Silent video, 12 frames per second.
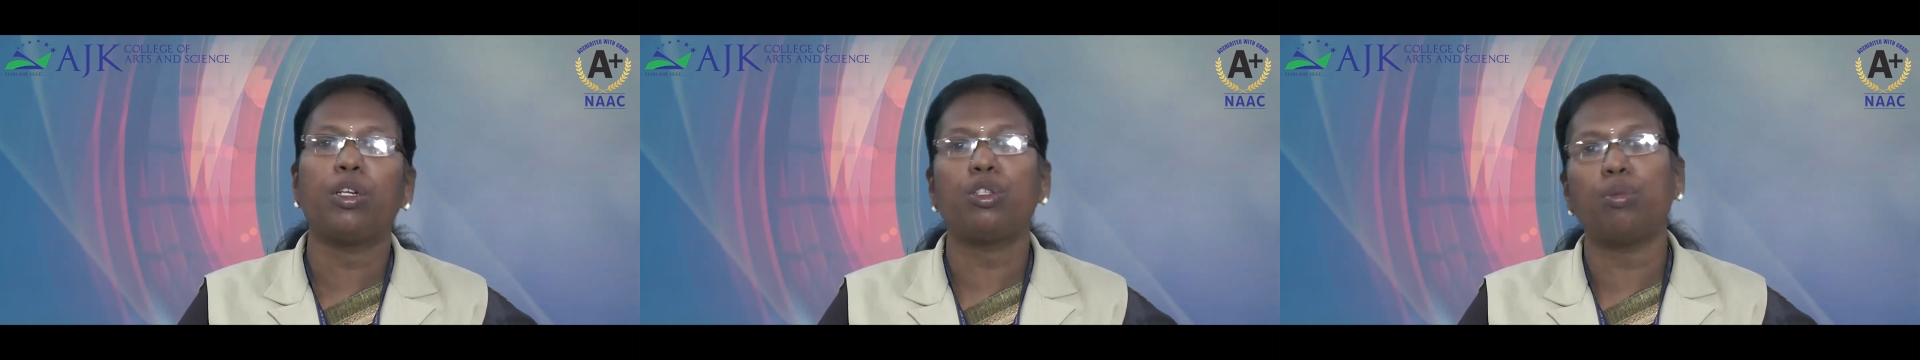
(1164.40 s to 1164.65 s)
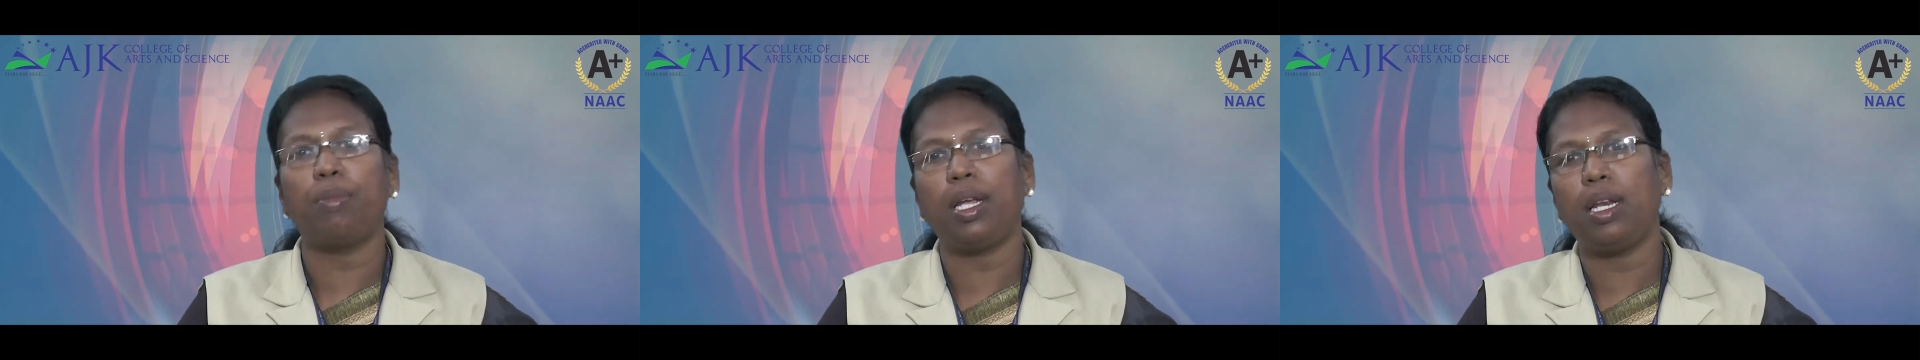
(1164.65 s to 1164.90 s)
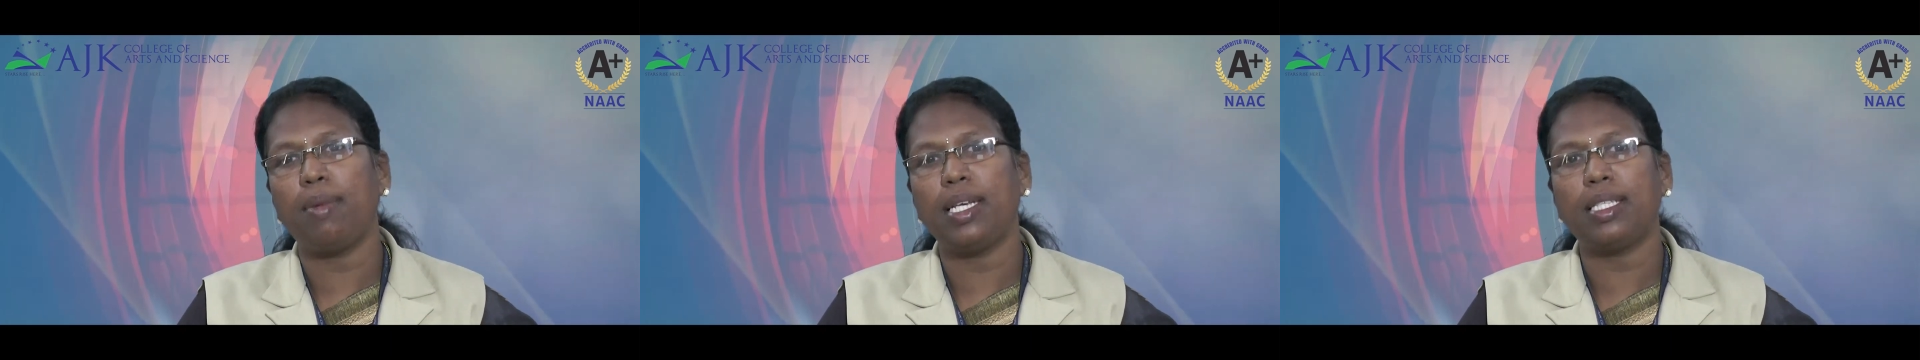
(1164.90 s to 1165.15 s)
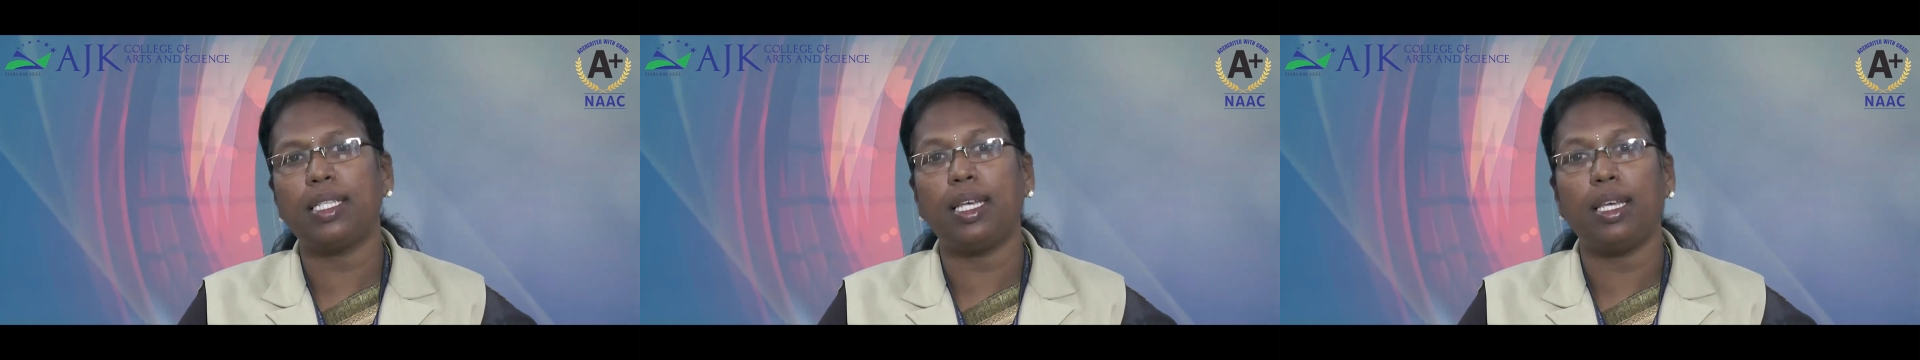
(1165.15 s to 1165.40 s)
to
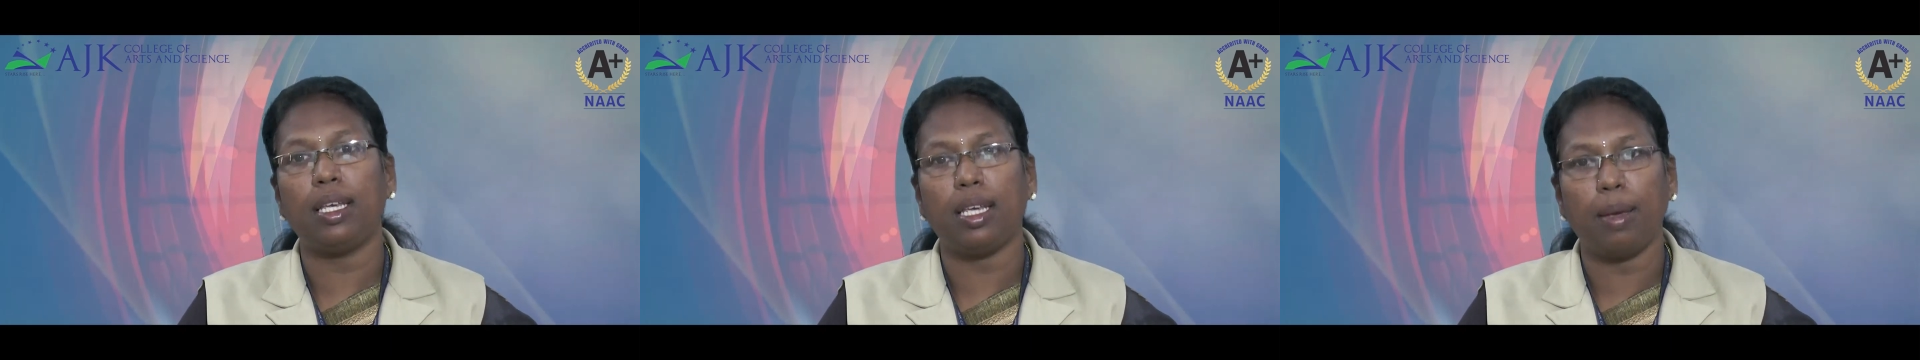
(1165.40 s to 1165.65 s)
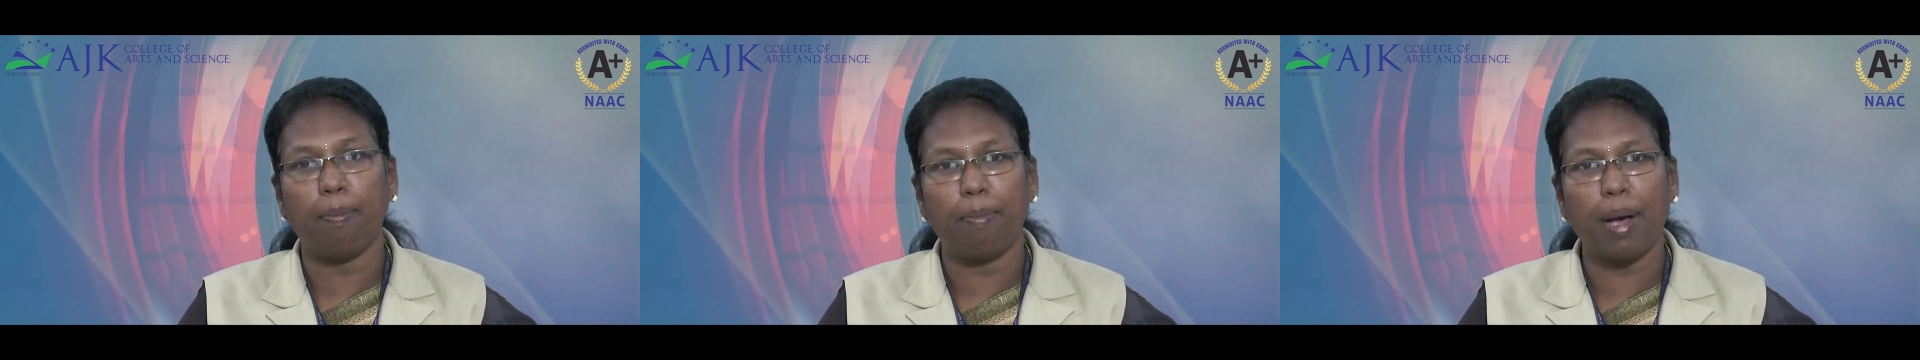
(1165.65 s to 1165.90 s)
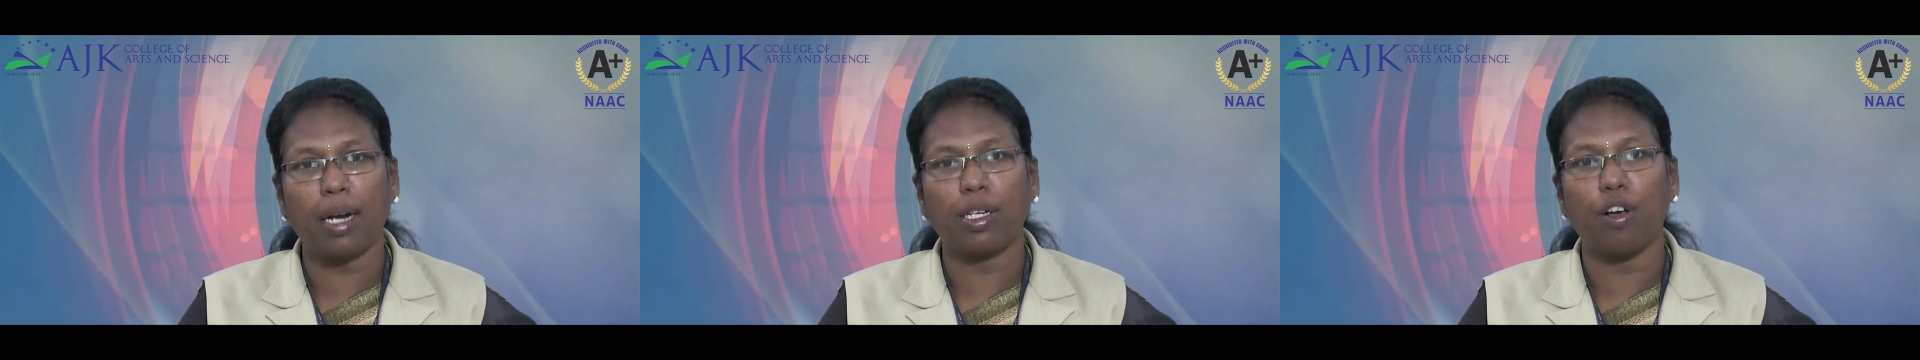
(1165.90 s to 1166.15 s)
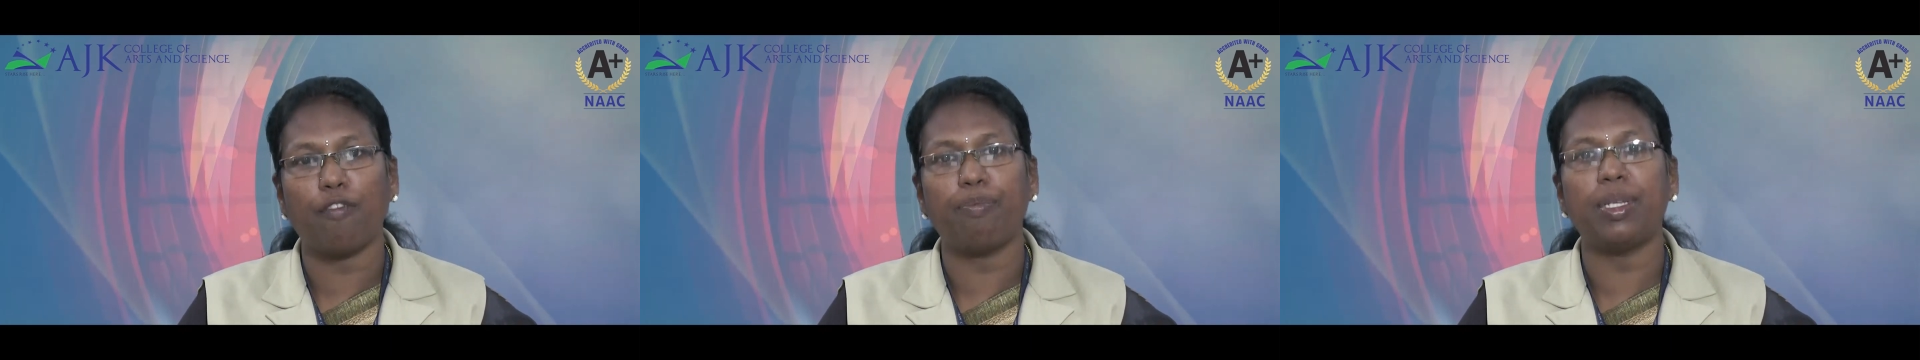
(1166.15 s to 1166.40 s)
minimize the
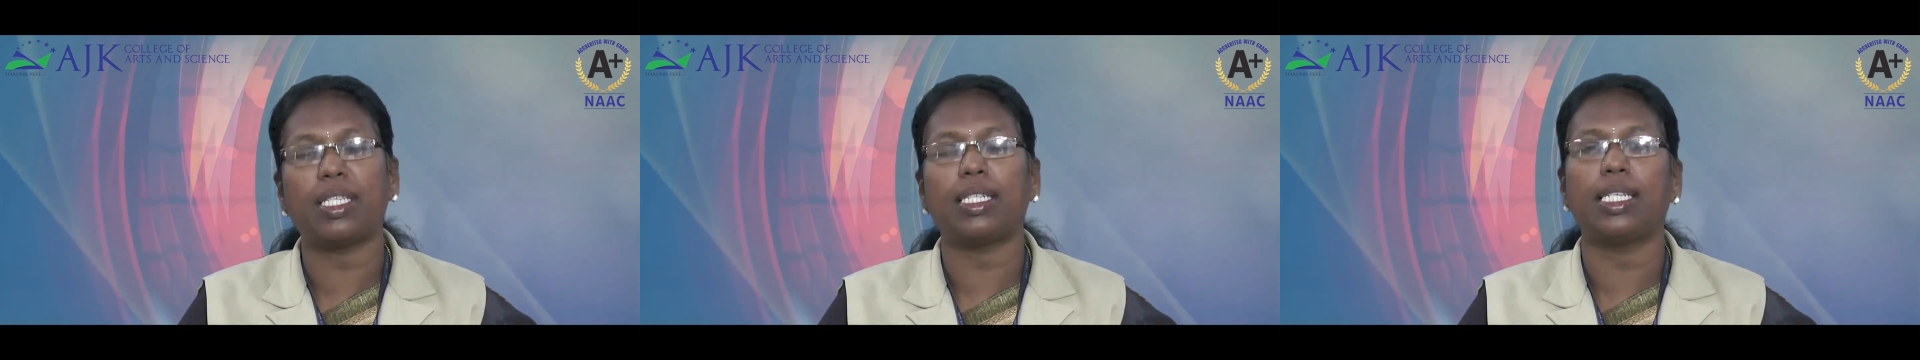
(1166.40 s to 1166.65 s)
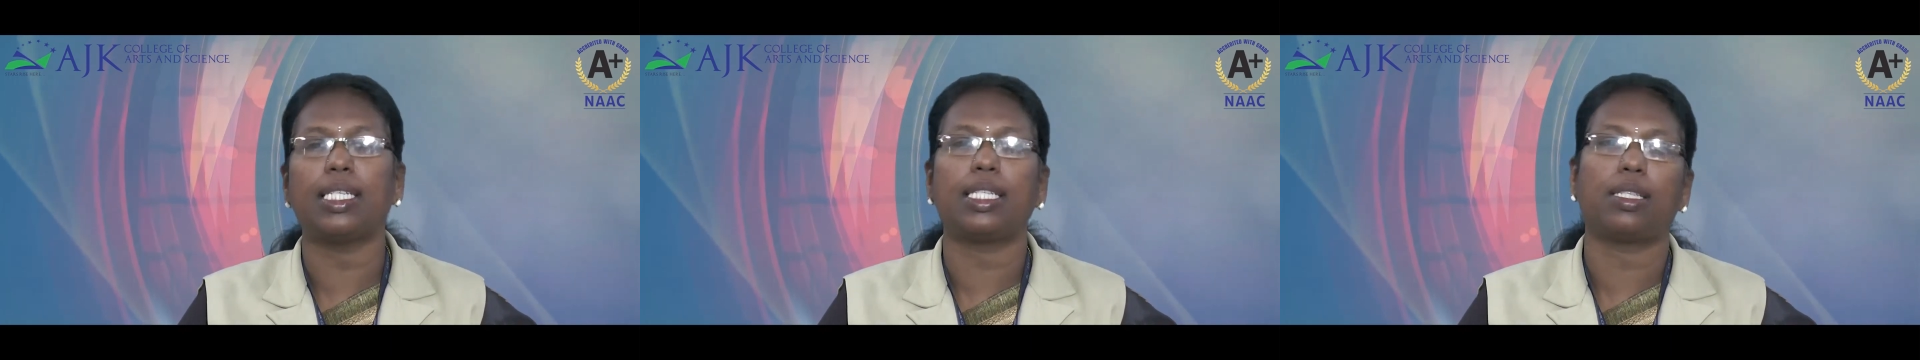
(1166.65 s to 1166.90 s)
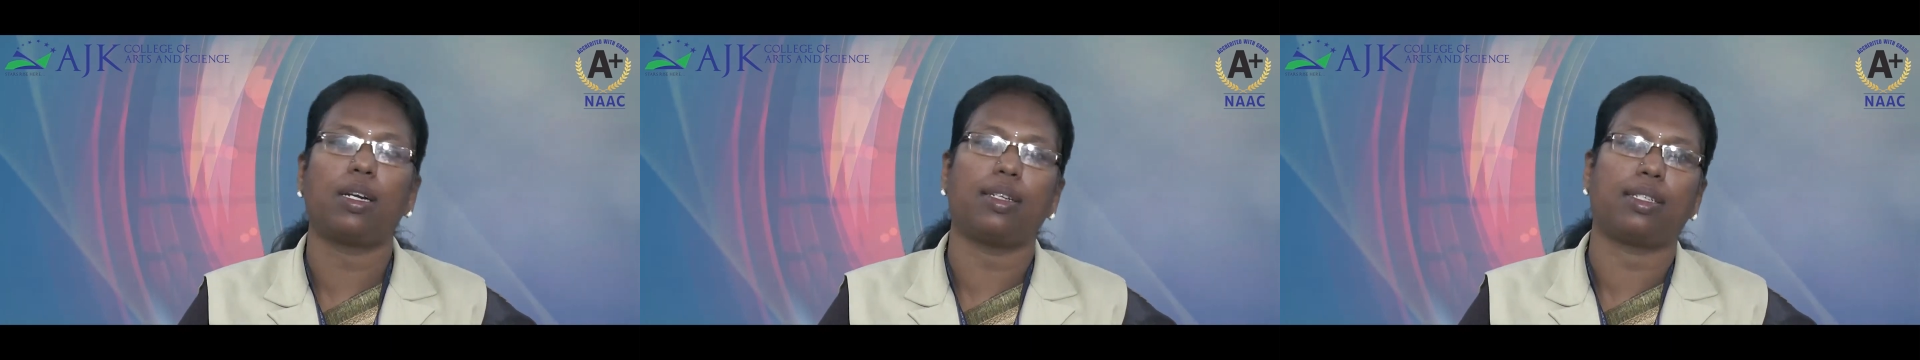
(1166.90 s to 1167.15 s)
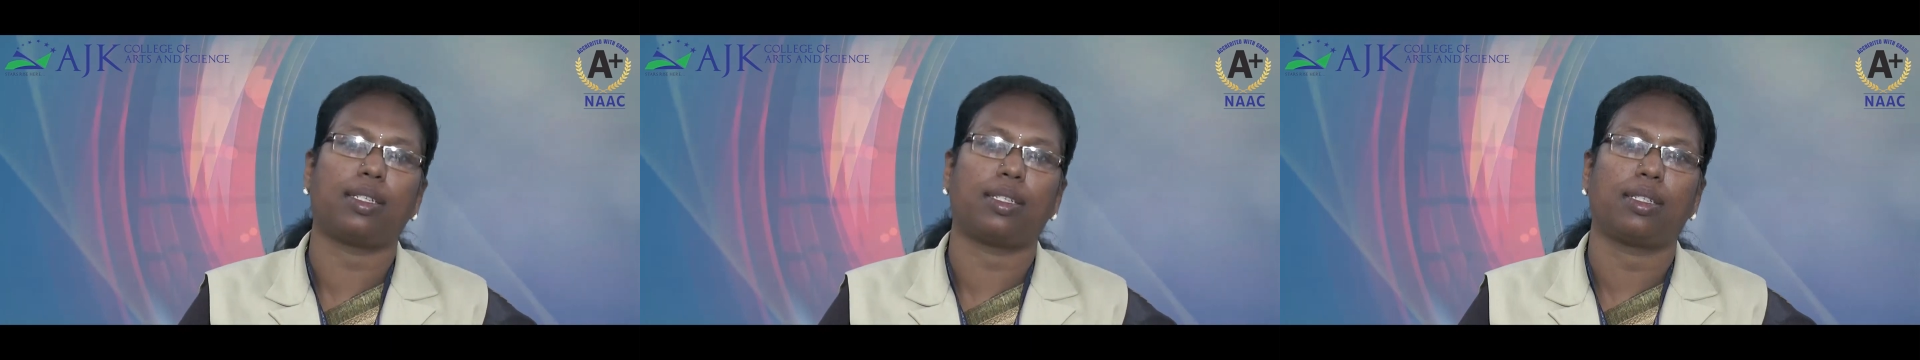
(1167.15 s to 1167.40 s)
impact of business
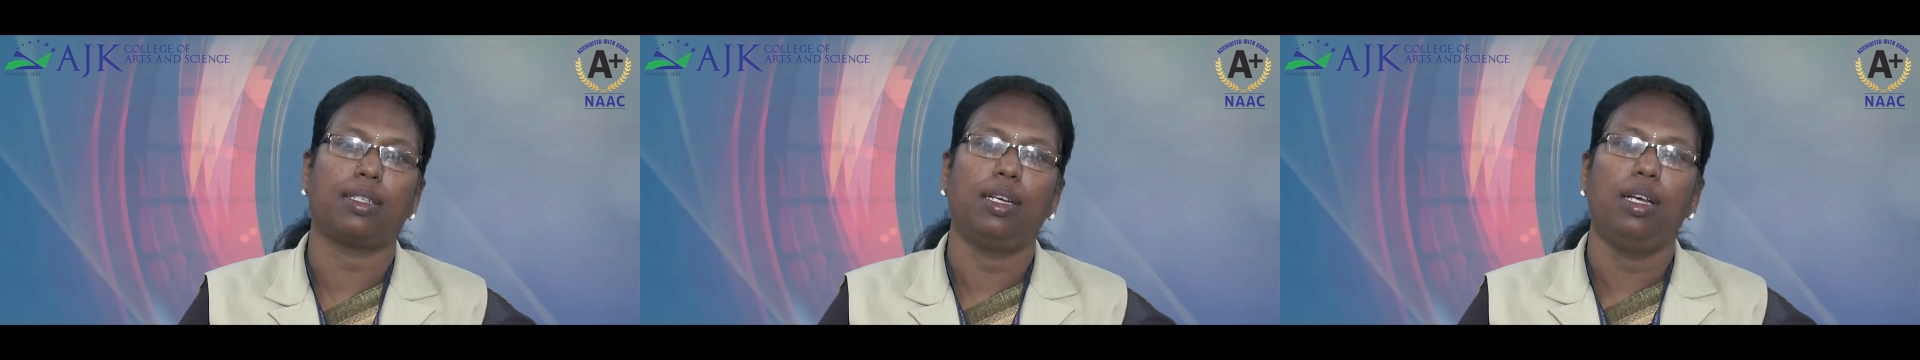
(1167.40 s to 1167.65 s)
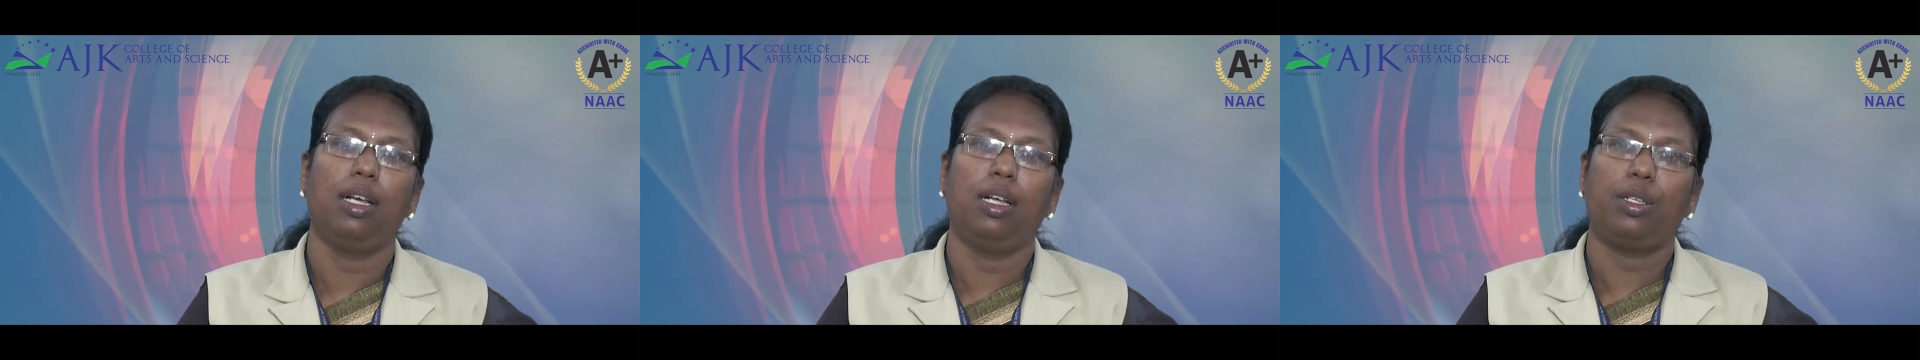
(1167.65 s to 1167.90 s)
threats.